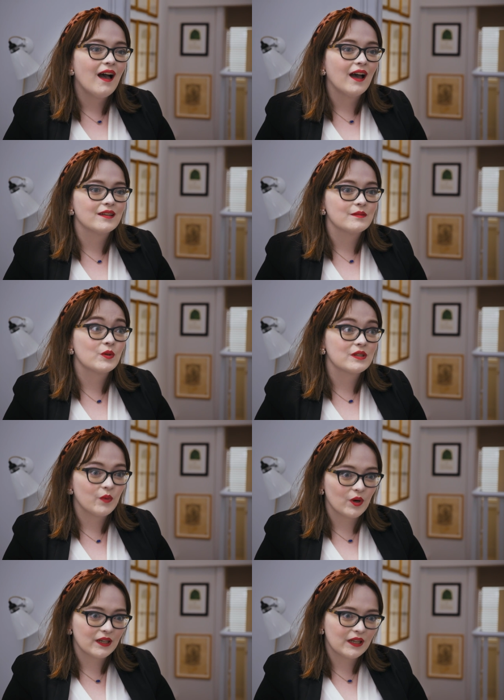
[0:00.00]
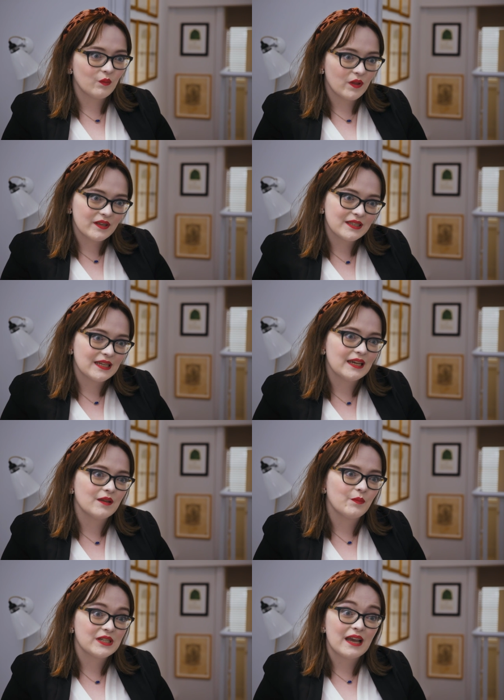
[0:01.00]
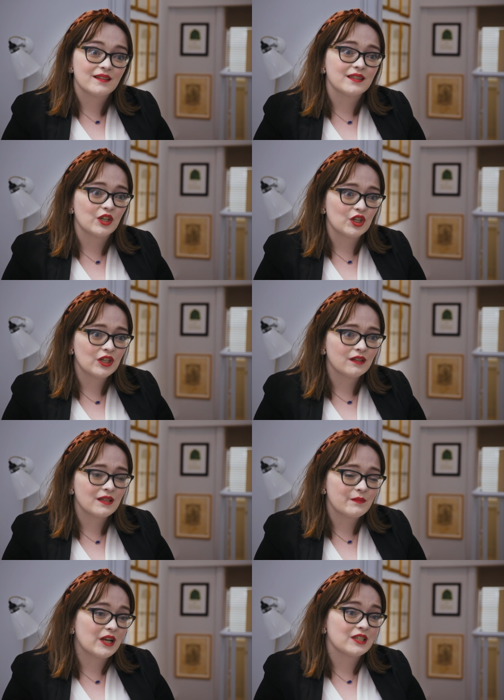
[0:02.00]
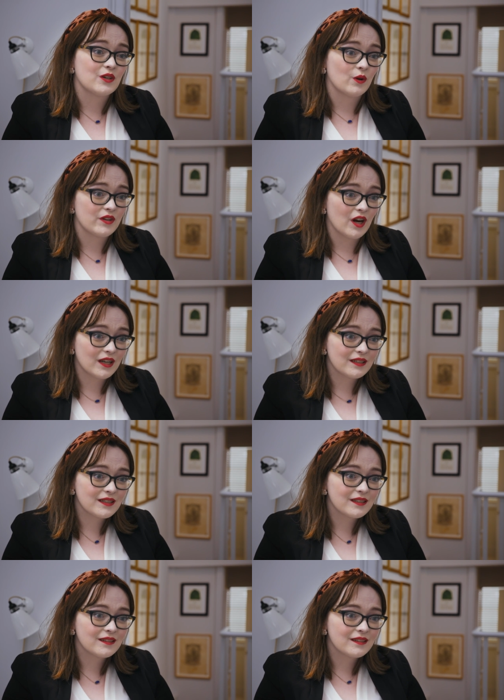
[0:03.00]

And most importantly, with this deal, it protects the union, especially Northern Ireland.